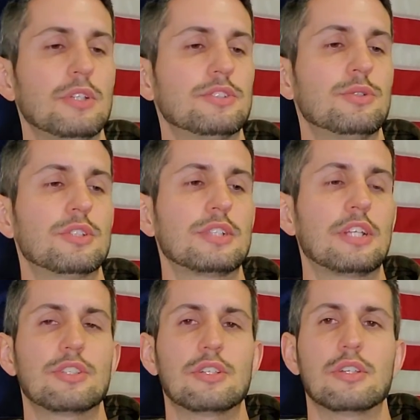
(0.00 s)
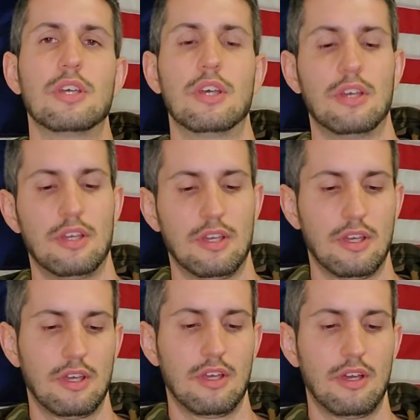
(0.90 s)
+2 extension
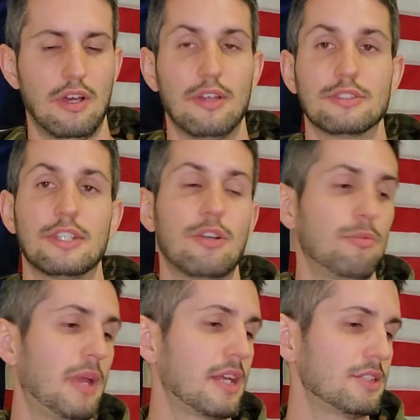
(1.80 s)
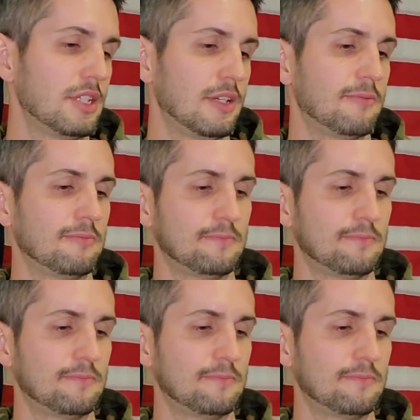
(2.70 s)
on a standard magazine.